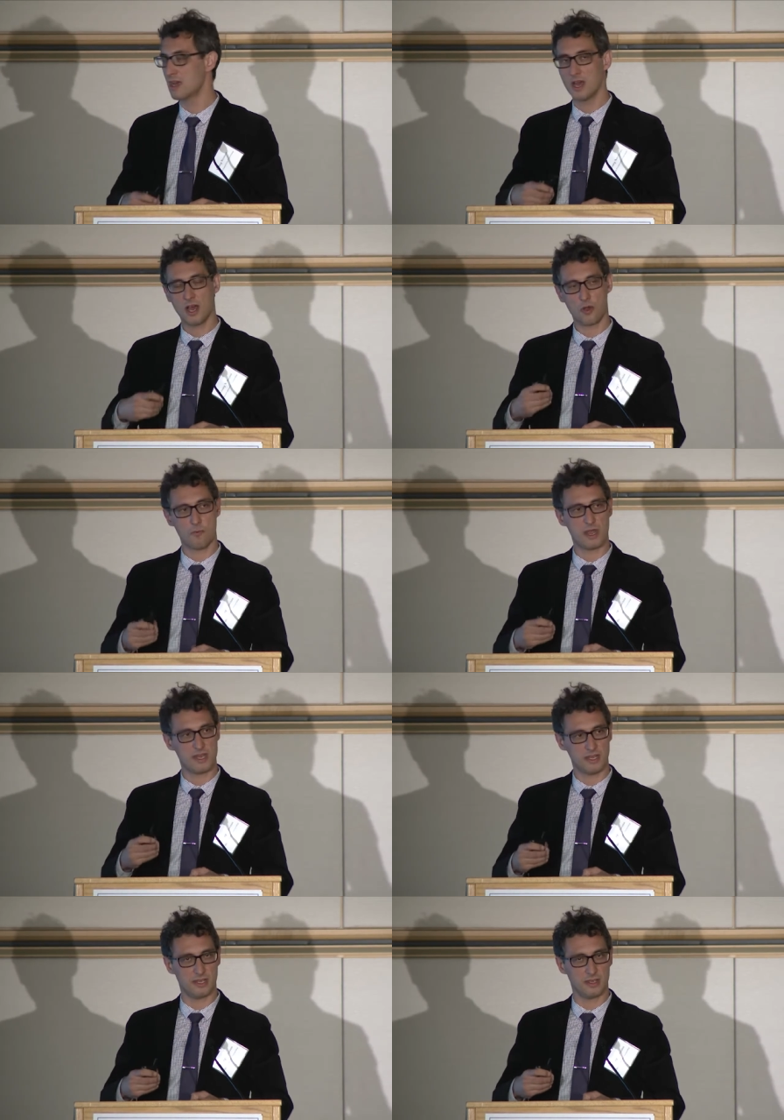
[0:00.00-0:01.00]
how
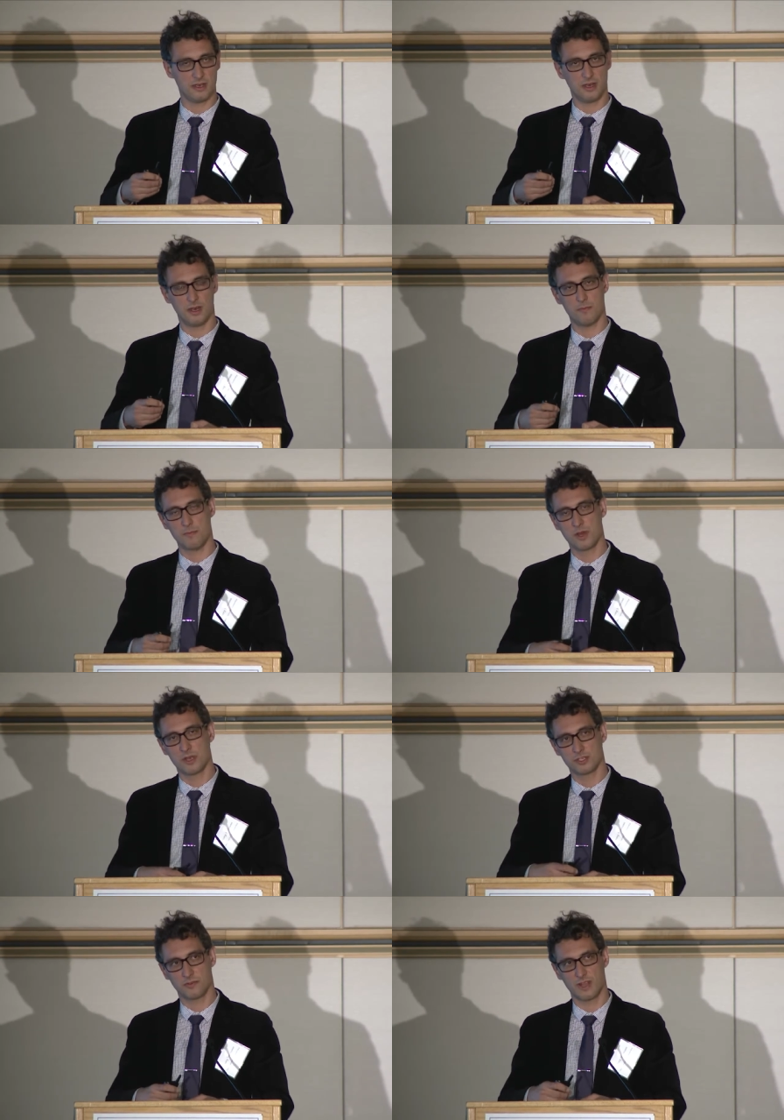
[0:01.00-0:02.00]
many, sort
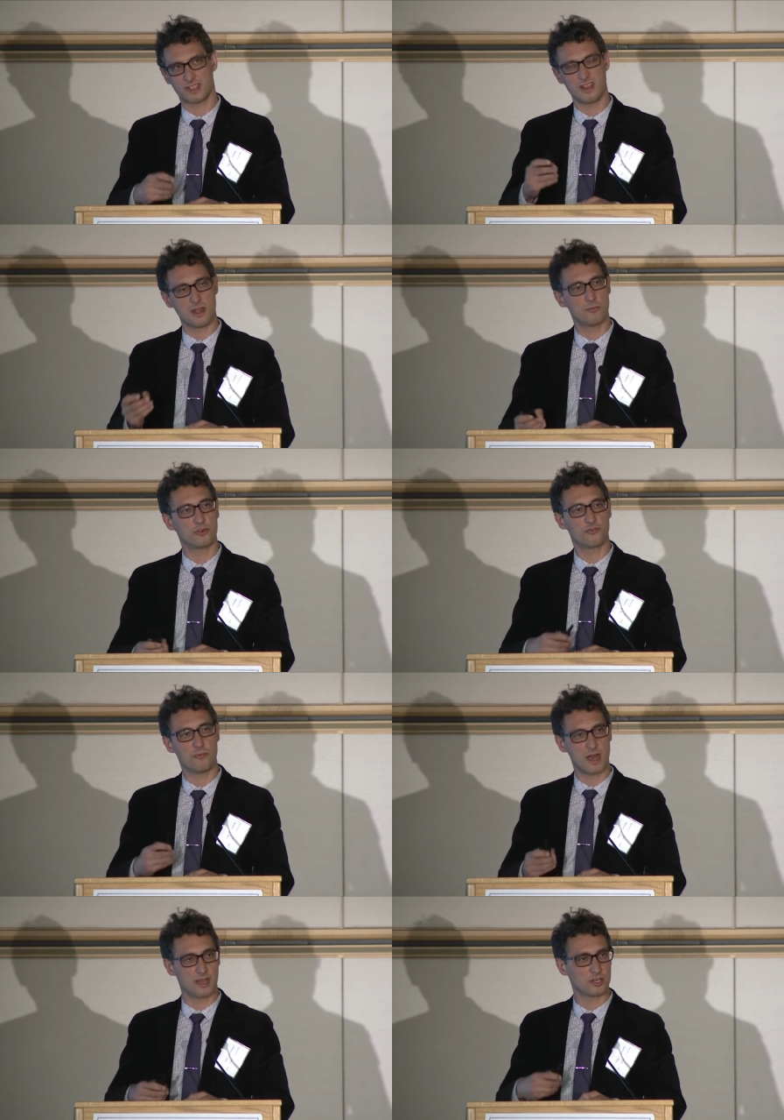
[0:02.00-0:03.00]
of like the number of
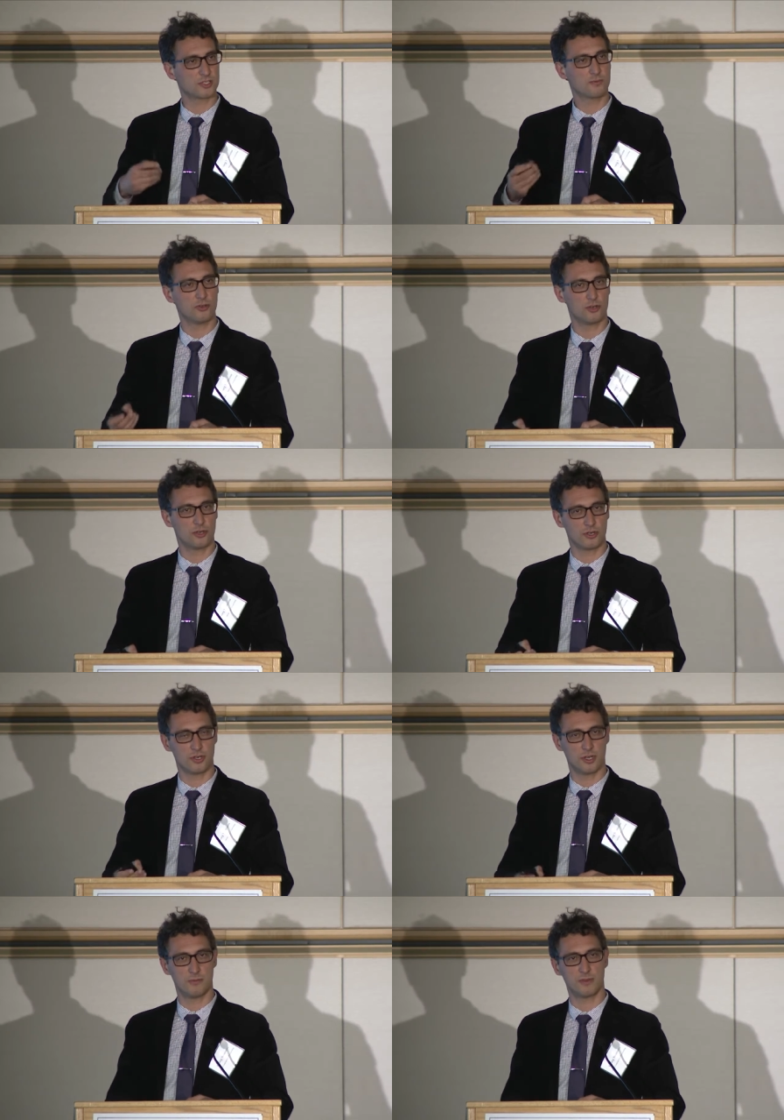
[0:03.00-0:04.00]
buyers per
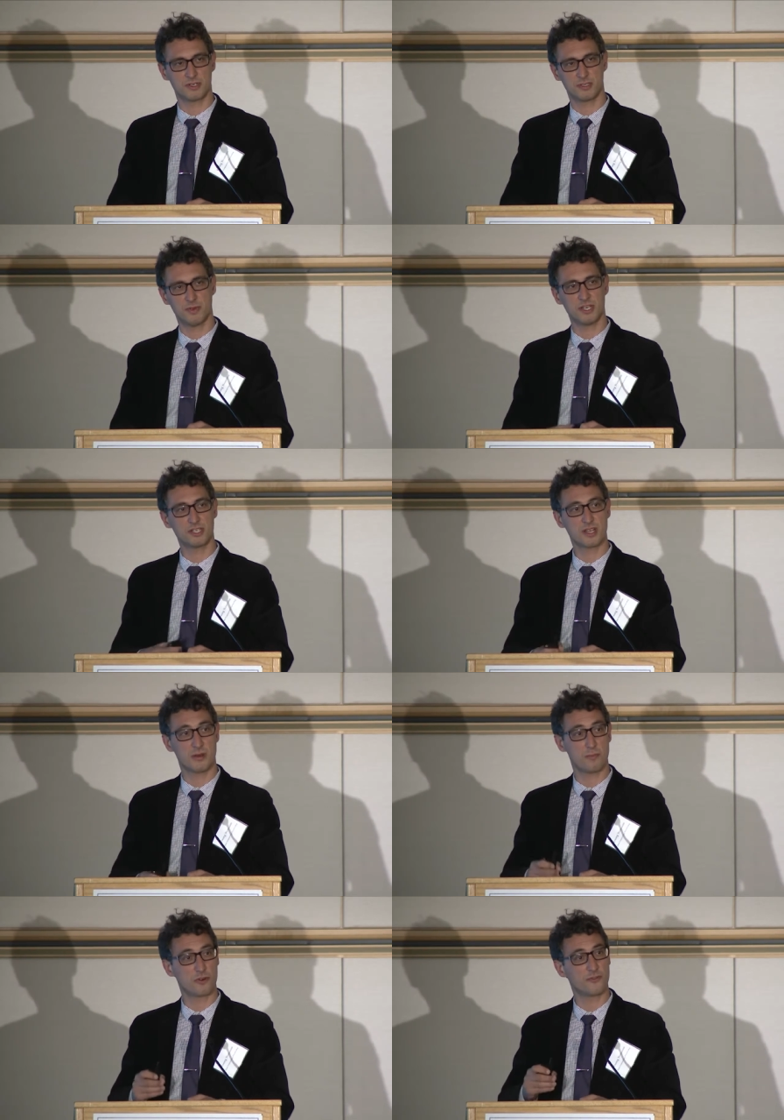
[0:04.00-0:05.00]
participation, the
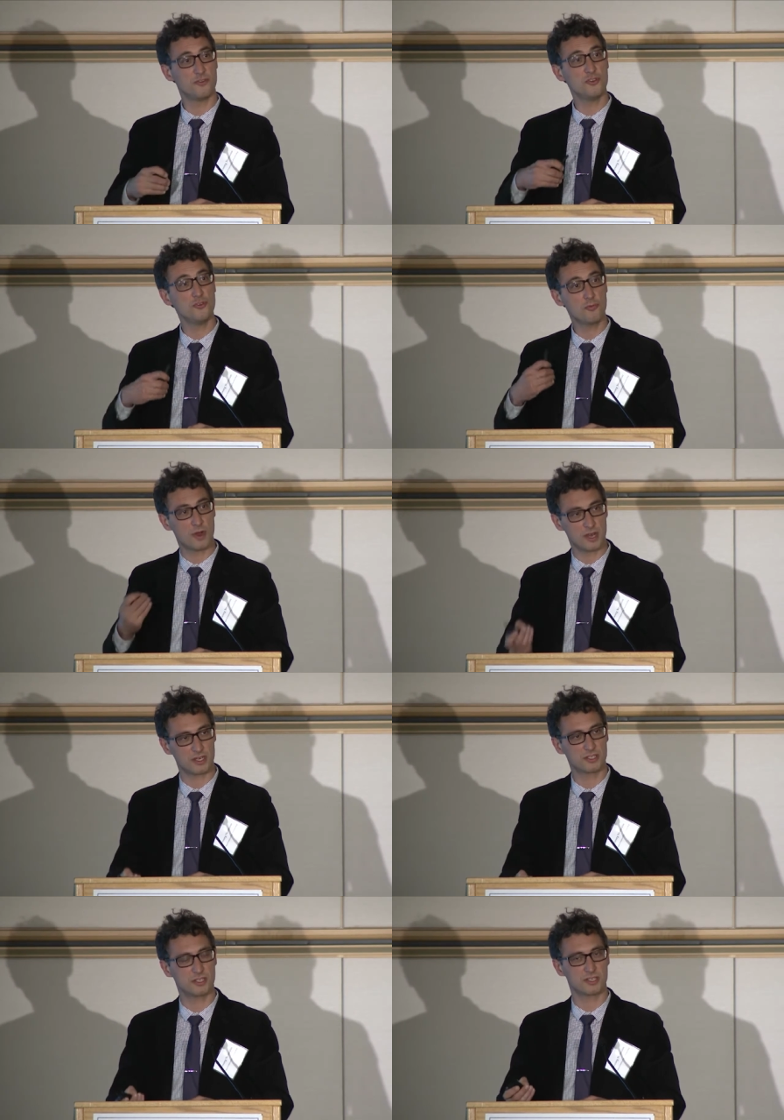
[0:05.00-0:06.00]
number of new
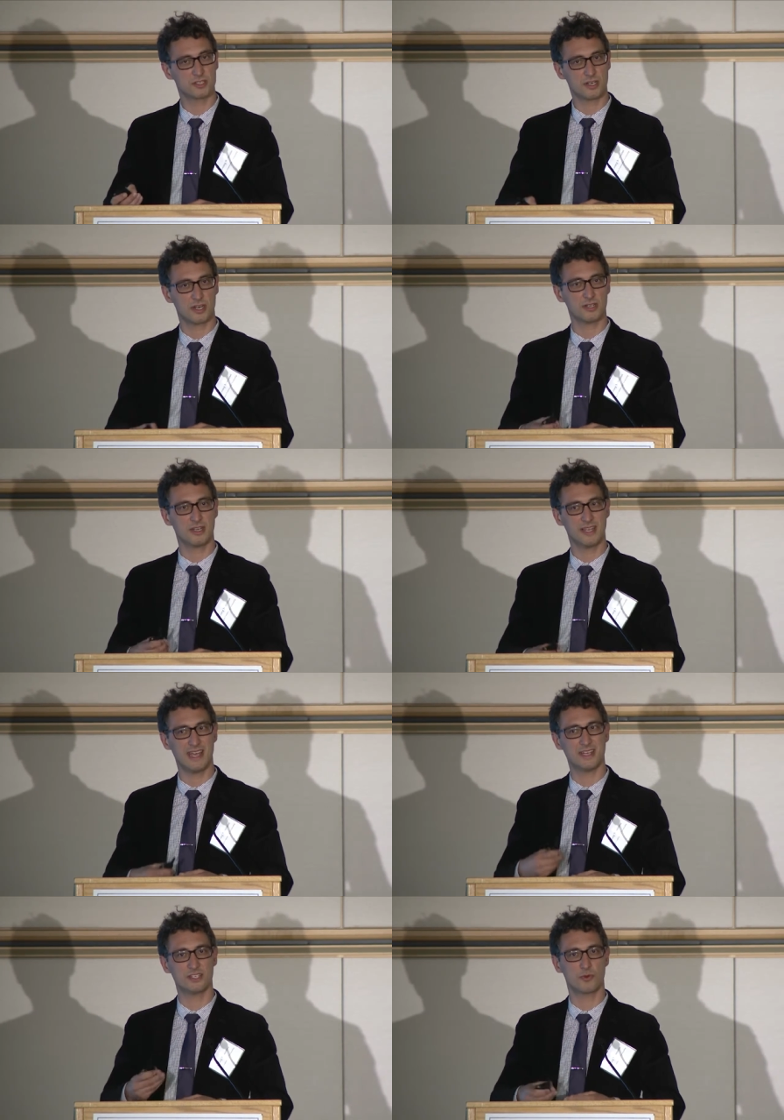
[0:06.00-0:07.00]
buyers that start
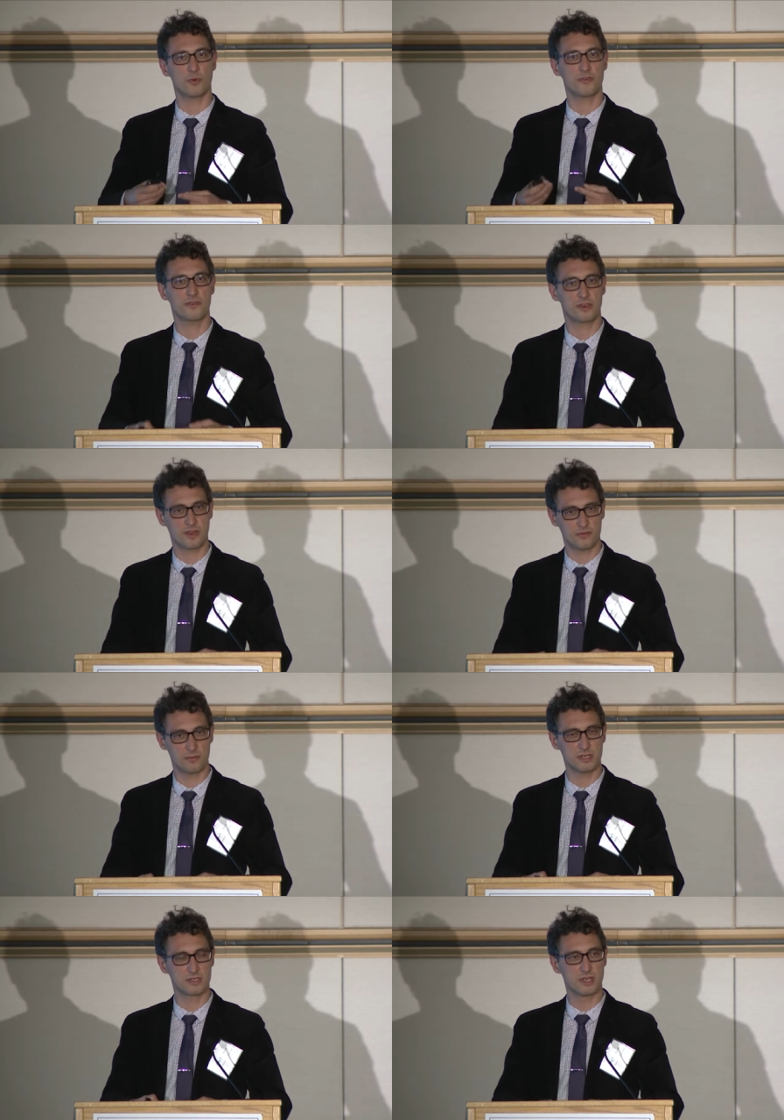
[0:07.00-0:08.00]
engaging with the
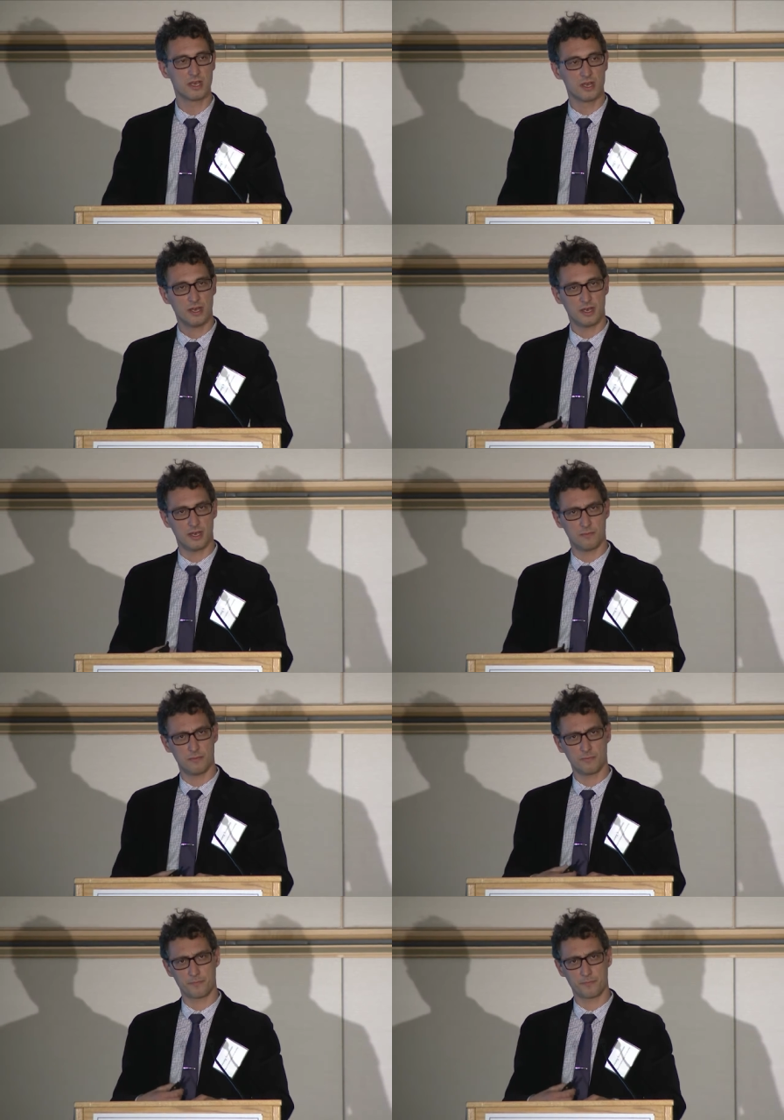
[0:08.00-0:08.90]
government. And